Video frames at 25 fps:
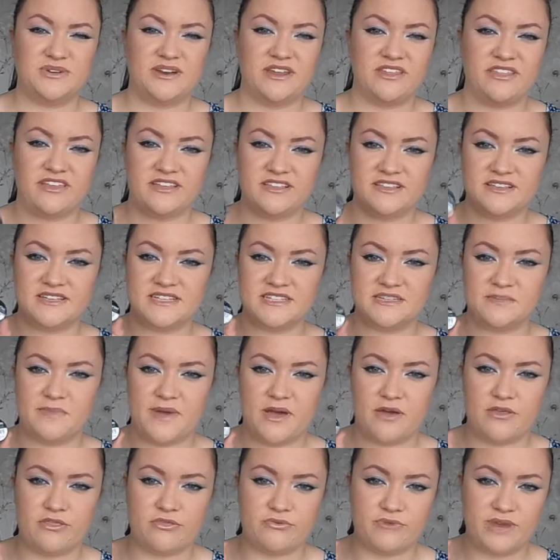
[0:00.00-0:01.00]
and I think this is
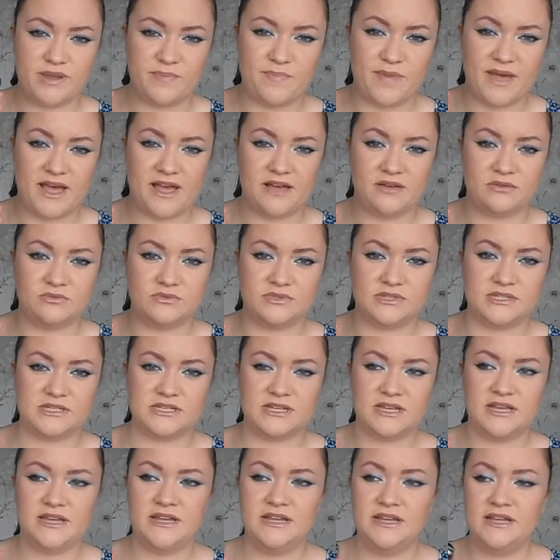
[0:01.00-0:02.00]
about
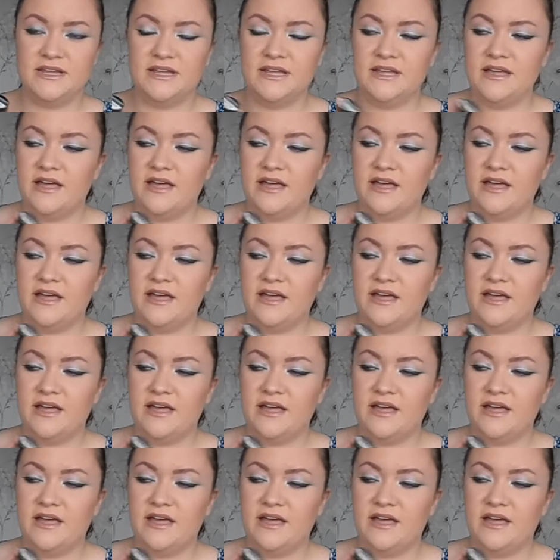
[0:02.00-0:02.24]
£3.